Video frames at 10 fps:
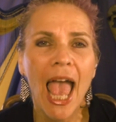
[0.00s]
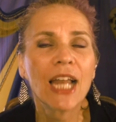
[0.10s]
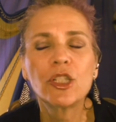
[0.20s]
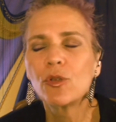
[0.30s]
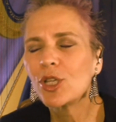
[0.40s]

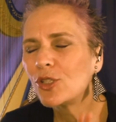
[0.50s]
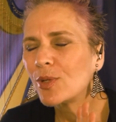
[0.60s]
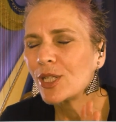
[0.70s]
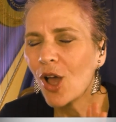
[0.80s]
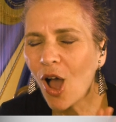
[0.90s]
And you can
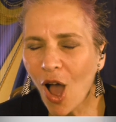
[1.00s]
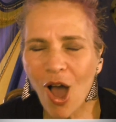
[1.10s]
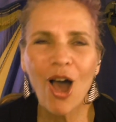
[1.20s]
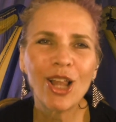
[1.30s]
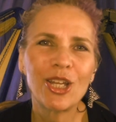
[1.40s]
do it
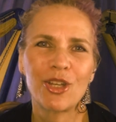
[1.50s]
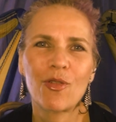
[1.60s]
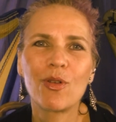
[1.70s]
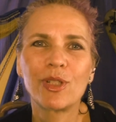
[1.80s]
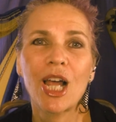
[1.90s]
all on
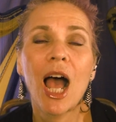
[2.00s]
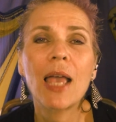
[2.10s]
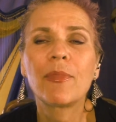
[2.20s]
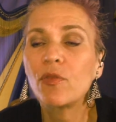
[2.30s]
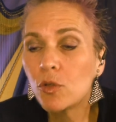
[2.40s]
your own
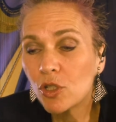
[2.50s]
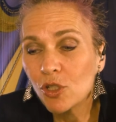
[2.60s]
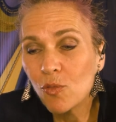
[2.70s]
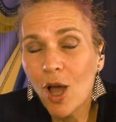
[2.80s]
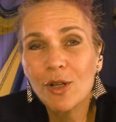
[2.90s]
time. If you
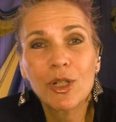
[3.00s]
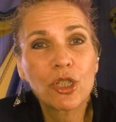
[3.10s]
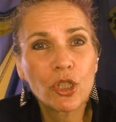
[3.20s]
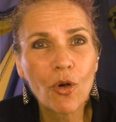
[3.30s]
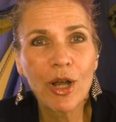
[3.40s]
just want to
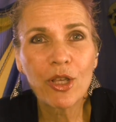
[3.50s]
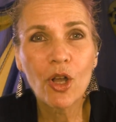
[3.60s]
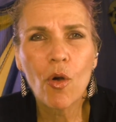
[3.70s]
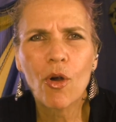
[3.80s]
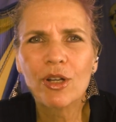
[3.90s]
enjoy the
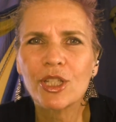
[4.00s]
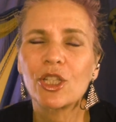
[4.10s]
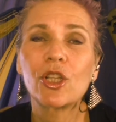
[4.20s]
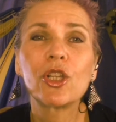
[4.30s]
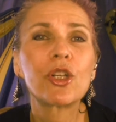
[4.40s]
course
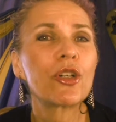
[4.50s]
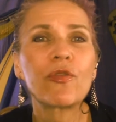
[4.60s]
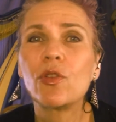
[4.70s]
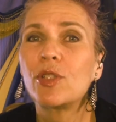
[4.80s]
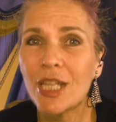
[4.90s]
and learn
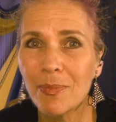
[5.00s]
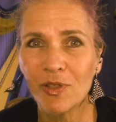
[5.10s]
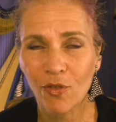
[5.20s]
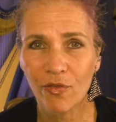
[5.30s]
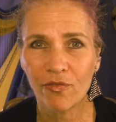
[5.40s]
a few
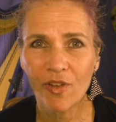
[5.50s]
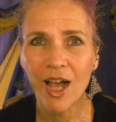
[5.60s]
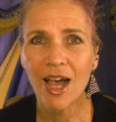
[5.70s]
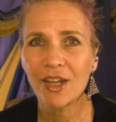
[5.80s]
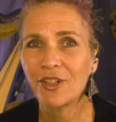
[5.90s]
tips for
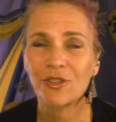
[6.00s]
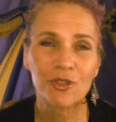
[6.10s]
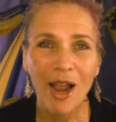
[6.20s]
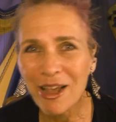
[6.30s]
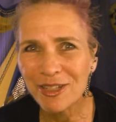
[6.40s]
fun
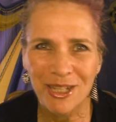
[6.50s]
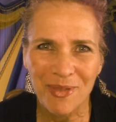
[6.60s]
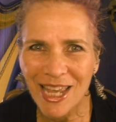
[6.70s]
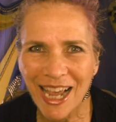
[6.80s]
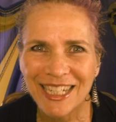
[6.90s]
and try out
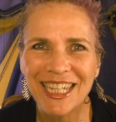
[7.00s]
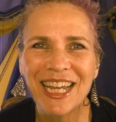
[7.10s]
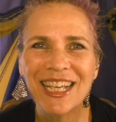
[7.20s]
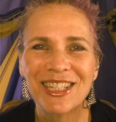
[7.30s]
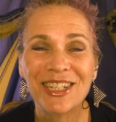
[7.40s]
some of the
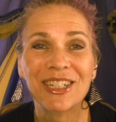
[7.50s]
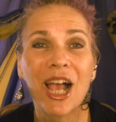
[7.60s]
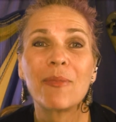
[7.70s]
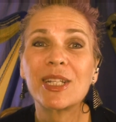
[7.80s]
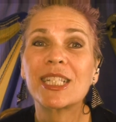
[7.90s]
ideas and
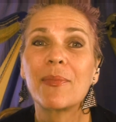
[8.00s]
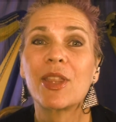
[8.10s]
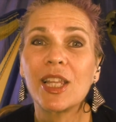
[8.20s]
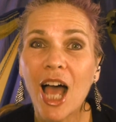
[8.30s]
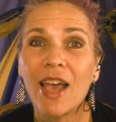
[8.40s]
come to some
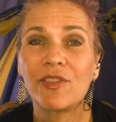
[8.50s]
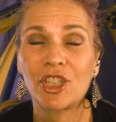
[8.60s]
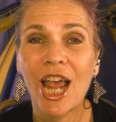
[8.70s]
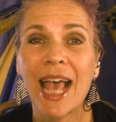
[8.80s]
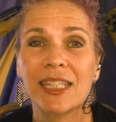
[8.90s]
of the
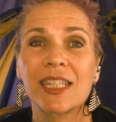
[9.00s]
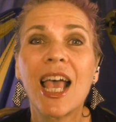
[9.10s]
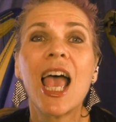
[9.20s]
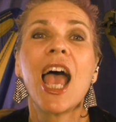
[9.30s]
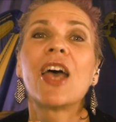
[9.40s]
live chats,
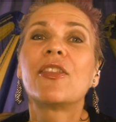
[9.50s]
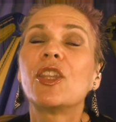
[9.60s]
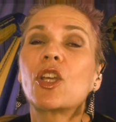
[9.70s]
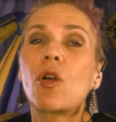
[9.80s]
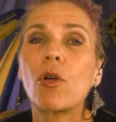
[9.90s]

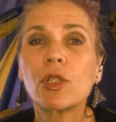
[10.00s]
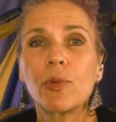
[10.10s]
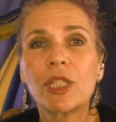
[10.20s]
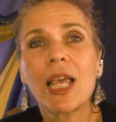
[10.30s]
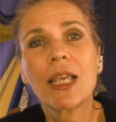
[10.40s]
then the
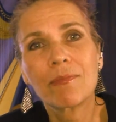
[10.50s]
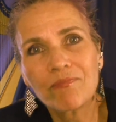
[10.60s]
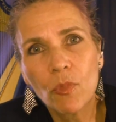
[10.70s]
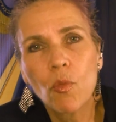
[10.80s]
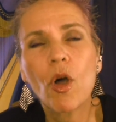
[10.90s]
course will take
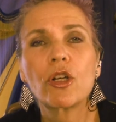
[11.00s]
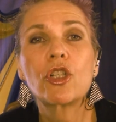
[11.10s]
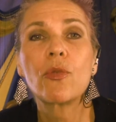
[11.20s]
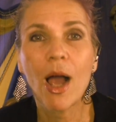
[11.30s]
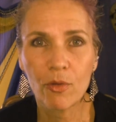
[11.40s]
one
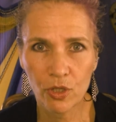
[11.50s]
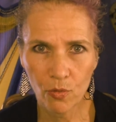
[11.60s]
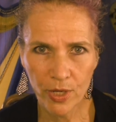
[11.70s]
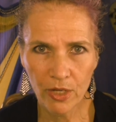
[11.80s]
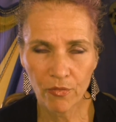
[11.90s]
or two hours
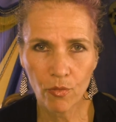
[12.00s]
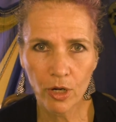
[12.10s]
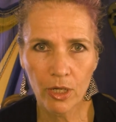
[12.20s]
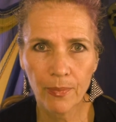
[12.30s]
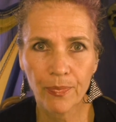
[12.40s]
a week of
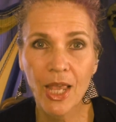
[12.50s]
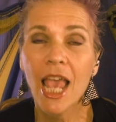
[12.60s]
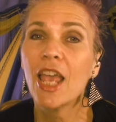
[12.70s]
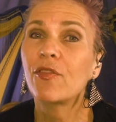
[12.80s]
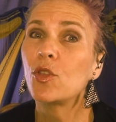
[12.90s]
work.
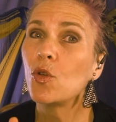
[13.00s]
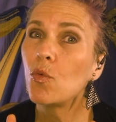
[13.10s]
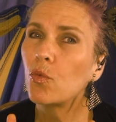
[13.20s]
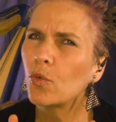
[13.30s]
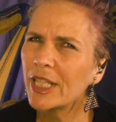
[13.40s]
If
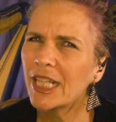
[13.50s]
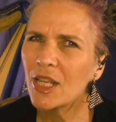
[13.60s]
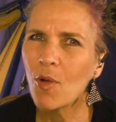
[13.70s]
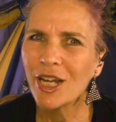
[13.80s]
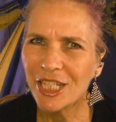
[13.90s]
you
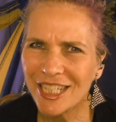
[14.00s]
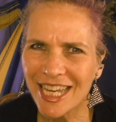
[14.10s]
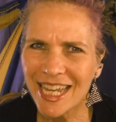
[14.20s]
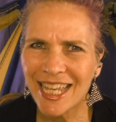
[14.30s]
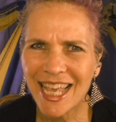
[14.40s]
really want to
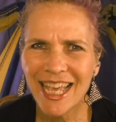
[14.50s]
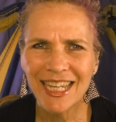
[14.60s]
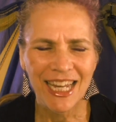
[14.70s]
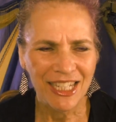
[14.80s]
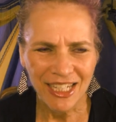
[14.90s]
dig
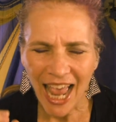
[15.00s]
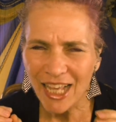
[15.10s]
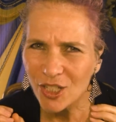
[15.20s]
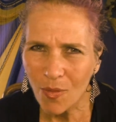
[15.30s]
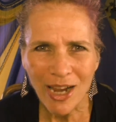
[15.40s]
in and
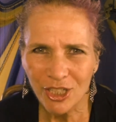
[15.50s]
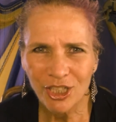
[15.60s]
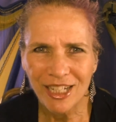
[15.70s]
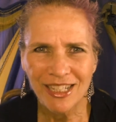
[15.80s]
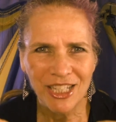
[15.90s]
ask
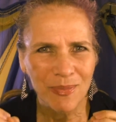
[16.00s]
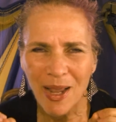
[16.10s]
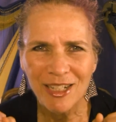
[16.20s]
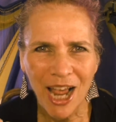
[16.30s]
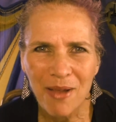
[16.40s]
questions,
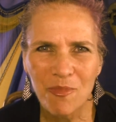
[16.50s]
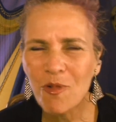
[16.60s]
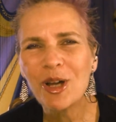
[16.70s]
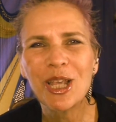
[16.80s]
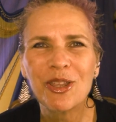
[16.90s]
spend time
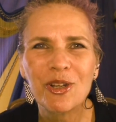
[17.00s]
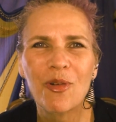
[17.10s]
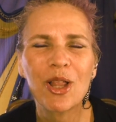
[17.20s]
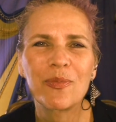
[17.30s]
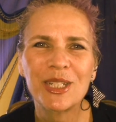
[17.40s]
working
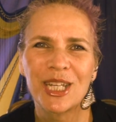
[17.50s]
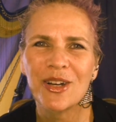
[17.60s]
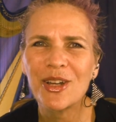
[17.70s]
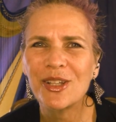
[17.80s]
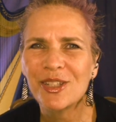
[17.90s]
through all the
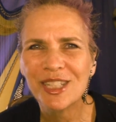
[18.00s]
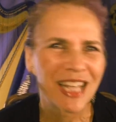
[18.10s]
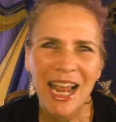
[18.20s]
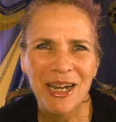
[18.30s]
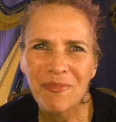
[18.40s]
materials,
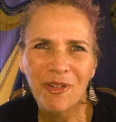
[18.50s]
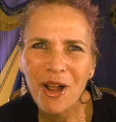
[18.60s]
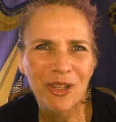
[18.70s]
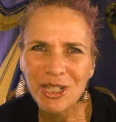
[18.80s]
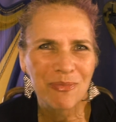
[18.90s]
sign up
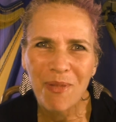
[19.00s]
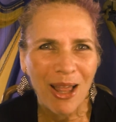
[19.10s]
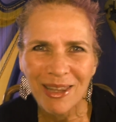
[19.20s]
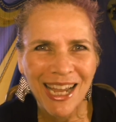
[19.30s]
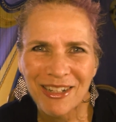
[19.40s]
for all the
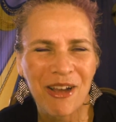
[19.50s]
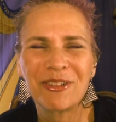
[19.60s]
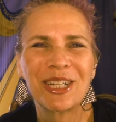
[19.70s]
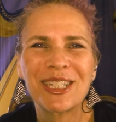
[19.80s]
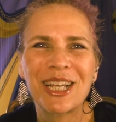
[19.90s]
Spotlight
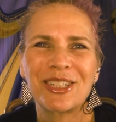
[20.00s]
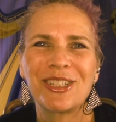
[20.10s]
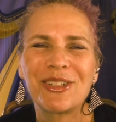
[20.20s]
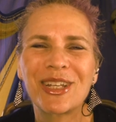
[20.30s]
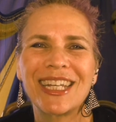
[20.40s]
coaching
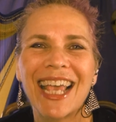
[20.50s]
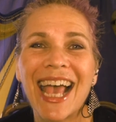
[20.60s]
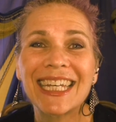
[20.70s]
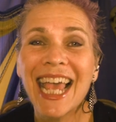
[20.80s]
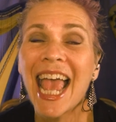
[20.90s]
sessions you can
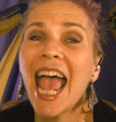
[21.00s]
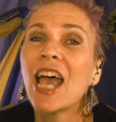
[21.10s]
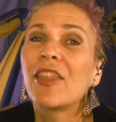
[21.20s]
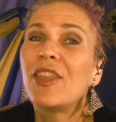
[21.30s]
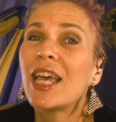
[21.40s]
get,
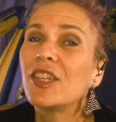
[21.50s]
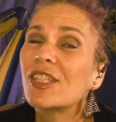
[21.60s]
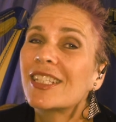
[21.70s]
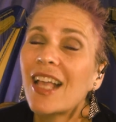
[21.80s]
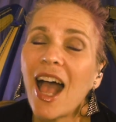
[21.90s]
then
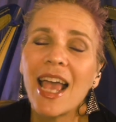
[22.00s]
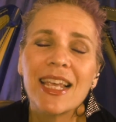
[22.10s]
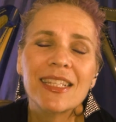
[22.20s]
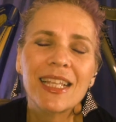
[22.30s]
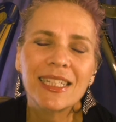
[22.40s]
the sky
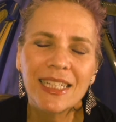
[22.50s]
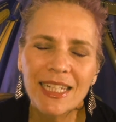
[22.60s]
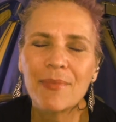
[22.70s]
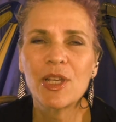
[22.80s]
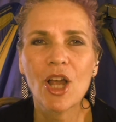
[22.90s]
is the
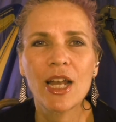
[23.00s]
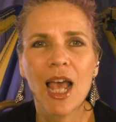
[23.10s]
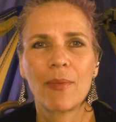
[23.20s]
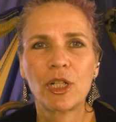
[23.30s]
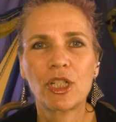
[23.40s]
limit on
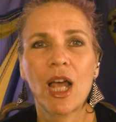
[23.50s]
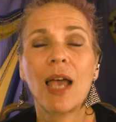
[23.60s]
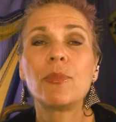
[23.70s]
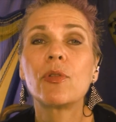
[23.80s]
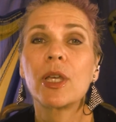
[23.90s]
how much
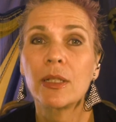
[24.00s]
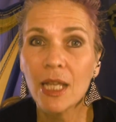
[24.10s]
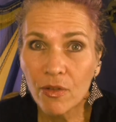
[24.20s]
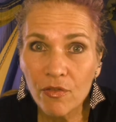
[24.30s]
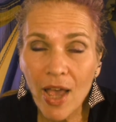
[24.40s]
time you can
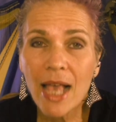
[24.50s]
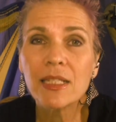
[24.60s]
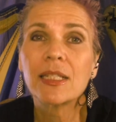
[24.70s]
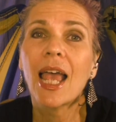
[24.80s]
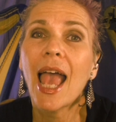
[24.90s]

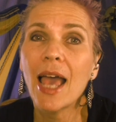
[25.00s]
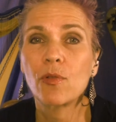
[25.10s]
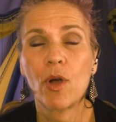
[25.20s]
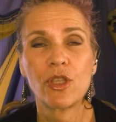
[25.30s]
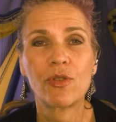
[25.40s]
invest
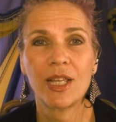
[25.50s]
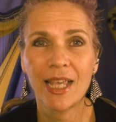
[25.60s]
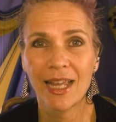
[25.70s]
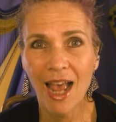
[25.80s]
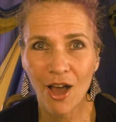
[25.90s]
and what you can
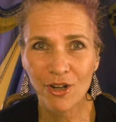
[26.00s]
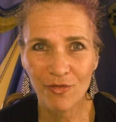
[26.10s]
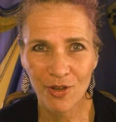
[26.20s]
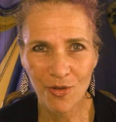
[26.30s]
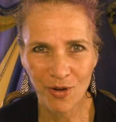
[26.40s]
get out
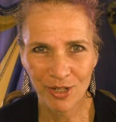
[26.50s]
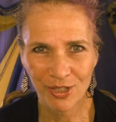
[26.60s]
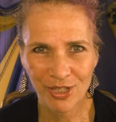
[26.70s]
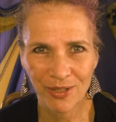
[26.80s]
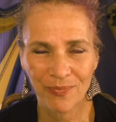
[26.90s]
of the
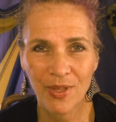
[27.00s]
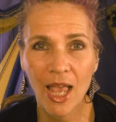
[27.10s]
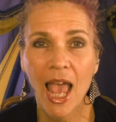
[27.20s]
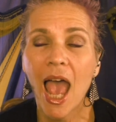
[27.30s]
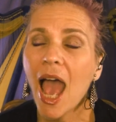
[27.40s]
course.
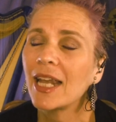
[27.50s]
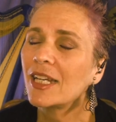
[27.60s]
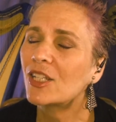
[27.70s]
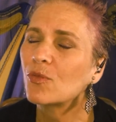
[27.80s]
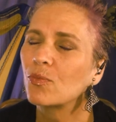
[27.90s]
And
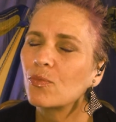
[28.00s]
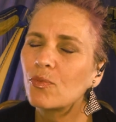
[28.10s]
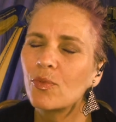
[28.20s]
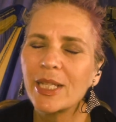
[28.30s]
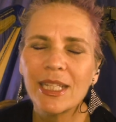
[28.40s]
it is
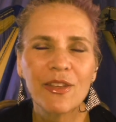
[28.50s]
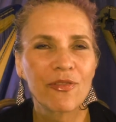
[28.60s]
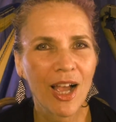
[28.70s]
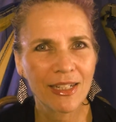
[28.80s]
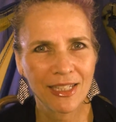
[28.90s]
really
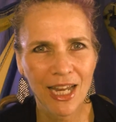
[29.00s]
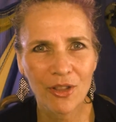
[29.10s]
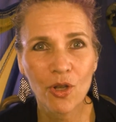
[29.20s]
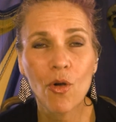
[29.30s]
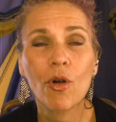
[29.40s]
fine to
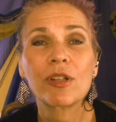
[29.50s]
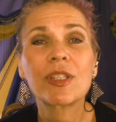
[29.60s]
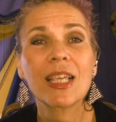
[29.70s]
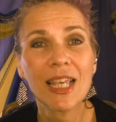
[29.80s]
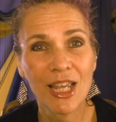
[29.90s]
take the
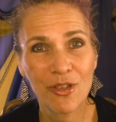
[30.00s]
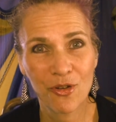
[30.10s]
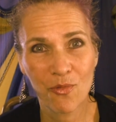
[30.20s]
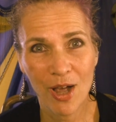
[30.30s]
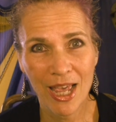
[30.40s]
course
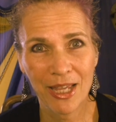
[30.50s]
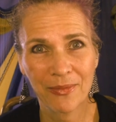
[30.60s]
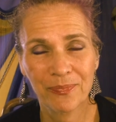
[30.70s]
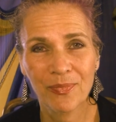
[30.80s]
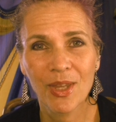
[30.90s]
either way.